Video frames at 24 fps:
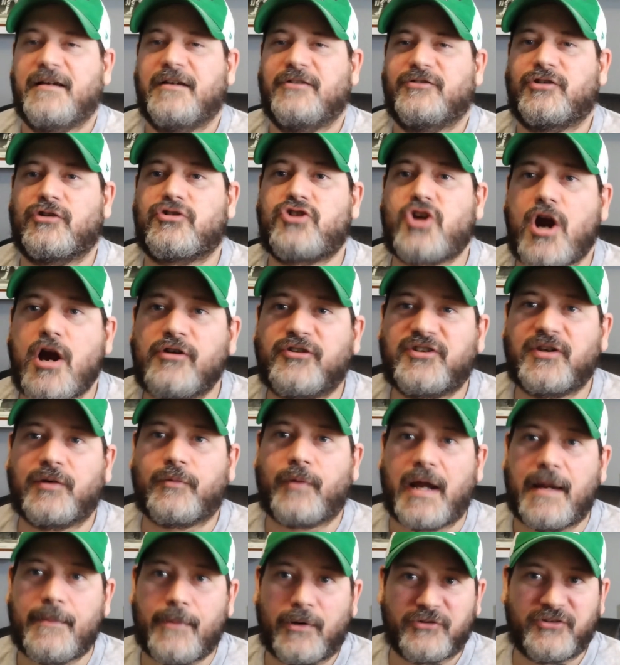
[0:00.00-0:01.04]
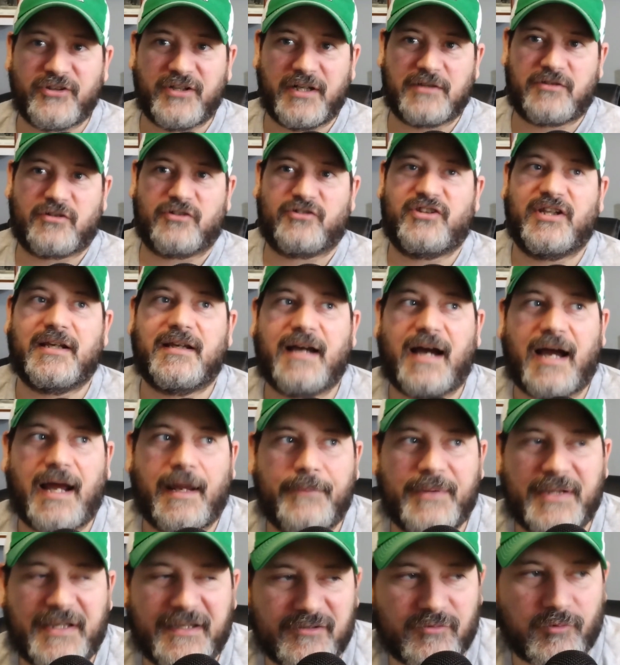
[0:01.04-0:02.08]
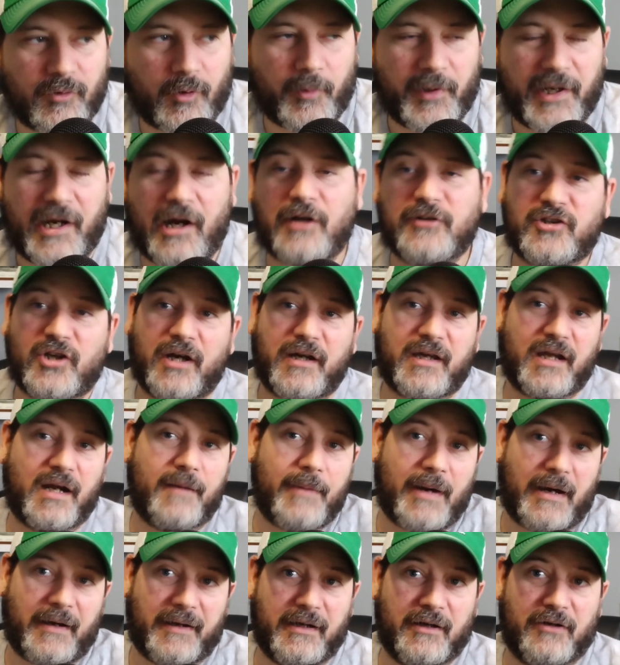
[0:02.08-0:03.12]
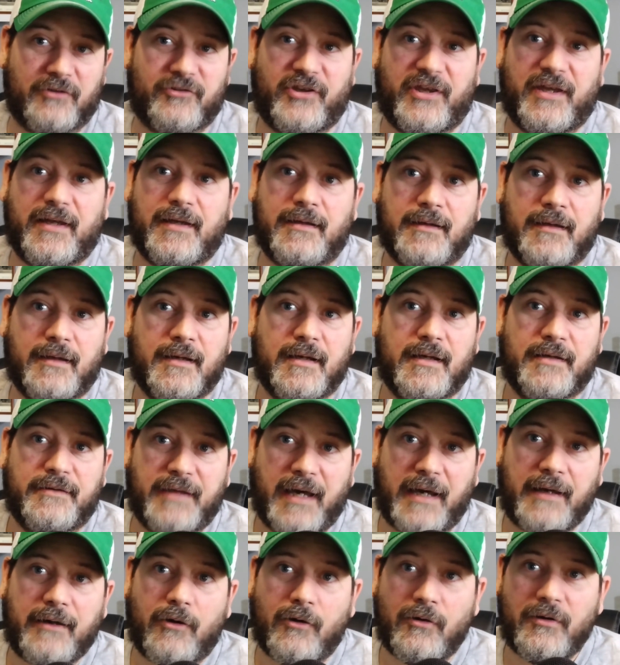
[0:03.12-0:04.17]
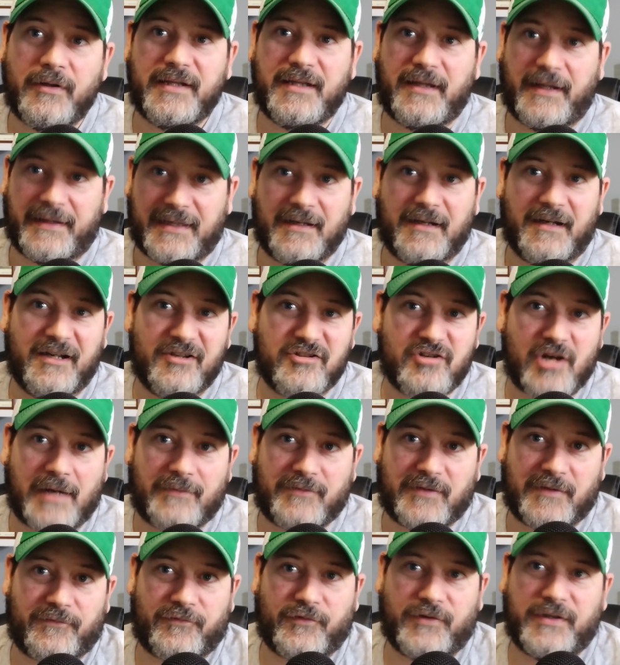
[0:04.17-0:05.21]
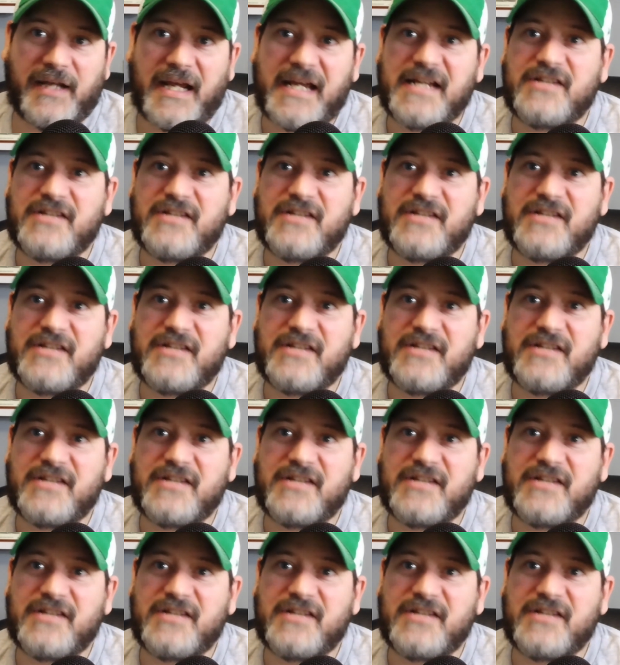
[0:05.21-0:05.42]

So Charleston Rambo is an interesting guy because what we are talking about here is a not only like an undrafted free